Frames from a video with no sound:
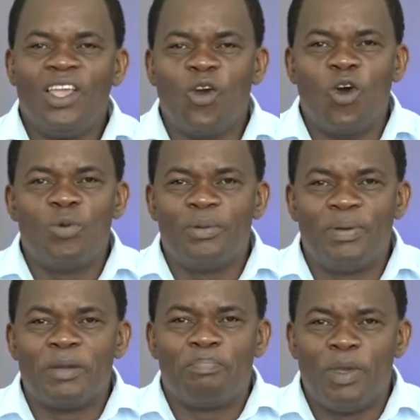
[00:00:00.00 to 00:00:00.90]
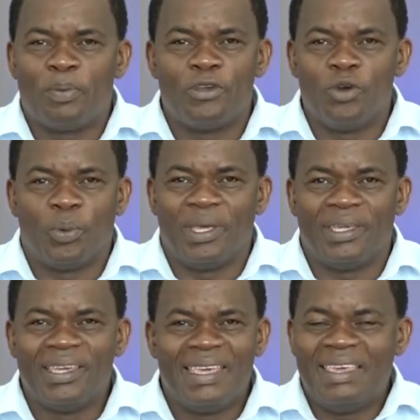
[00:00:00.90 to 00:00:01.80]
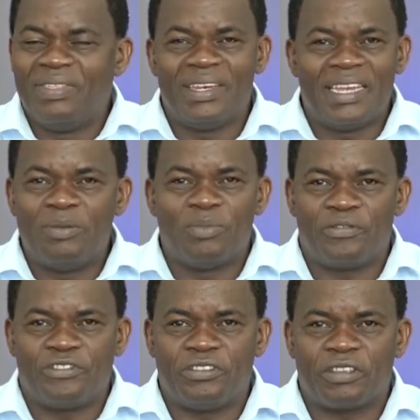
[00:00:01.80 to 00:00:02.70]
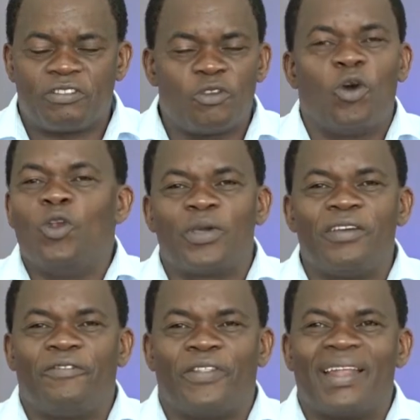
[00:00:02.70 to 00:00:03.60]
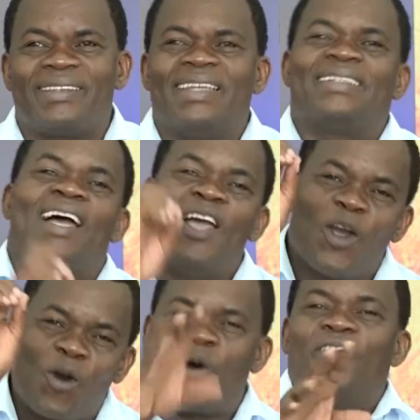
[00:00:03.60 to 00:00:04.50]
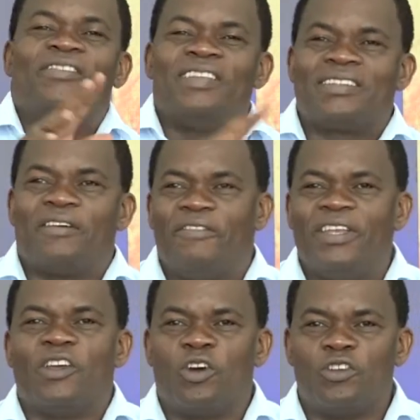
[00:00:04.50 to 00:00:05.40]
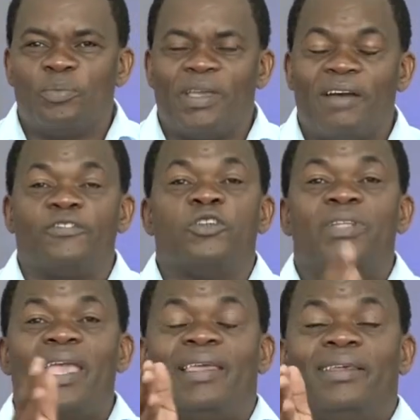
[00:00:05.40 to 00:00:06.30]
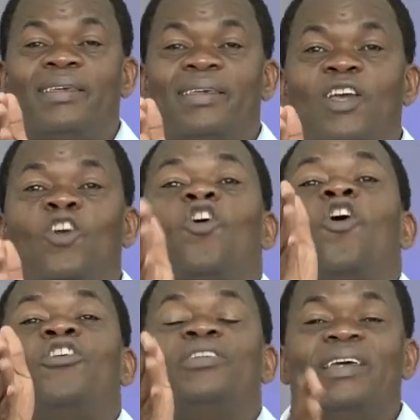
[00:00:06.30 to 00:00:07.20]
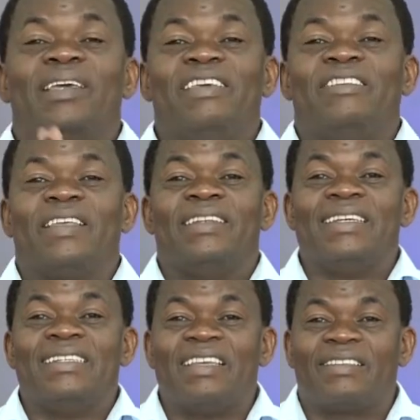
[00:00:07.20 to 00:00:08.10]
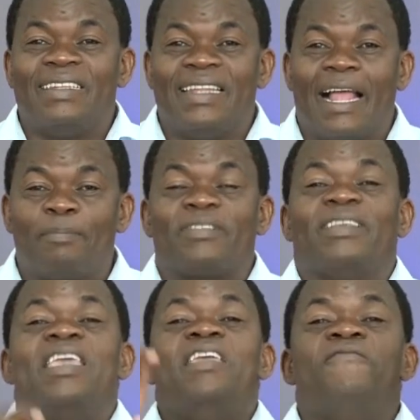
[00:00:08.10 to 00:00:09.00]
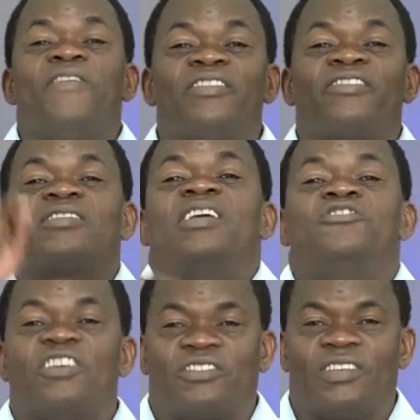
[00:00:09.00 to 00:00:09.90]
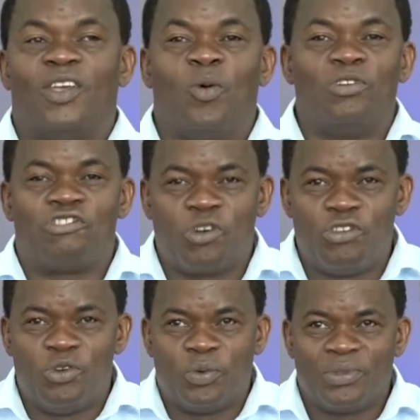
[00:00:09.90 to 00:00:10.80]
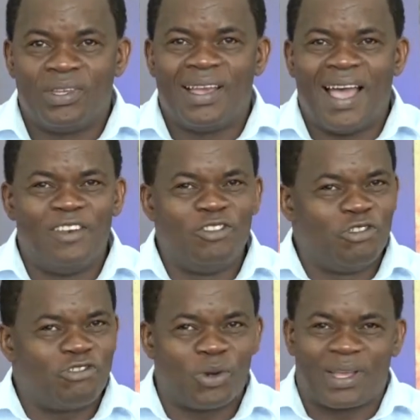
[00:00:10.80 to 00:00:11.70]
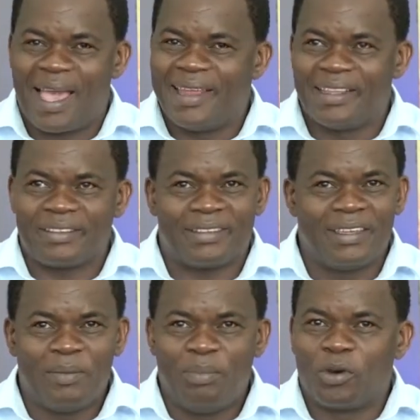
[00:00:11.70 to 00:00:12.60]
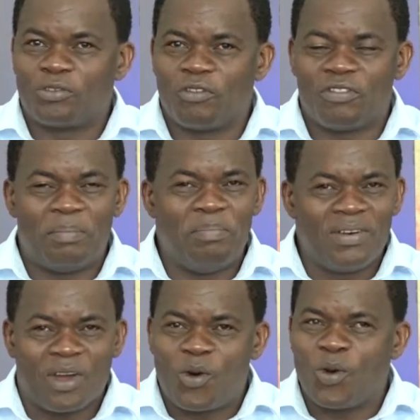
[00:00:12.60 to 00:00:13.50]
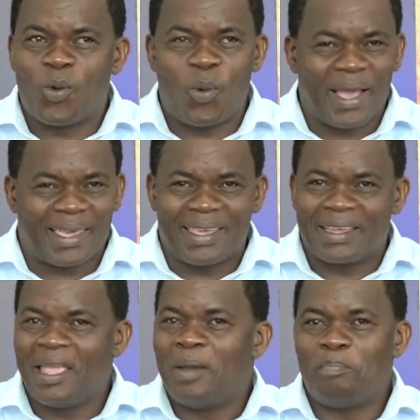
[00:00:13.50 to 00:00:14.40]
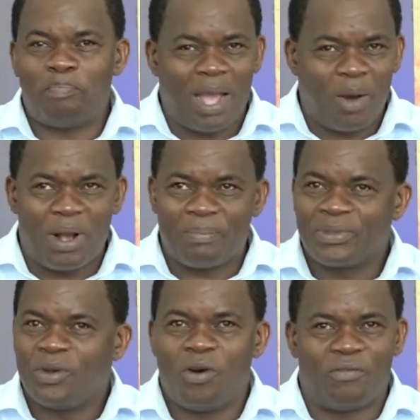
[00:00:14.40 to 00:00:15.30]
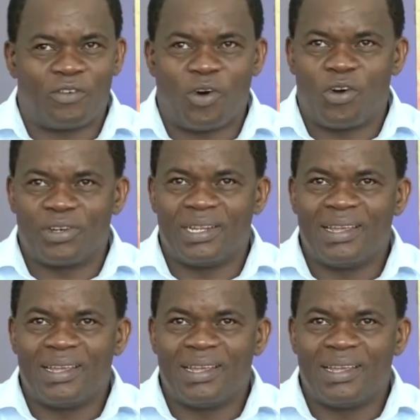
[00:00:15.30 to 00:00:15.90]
God will bring people your way in the name of Jesus. You go looking for that tender, God is intervening on your behalf. Today, God is sending destiny helpers. Even strangers will show you unusual kindness because of the miracle working power of God.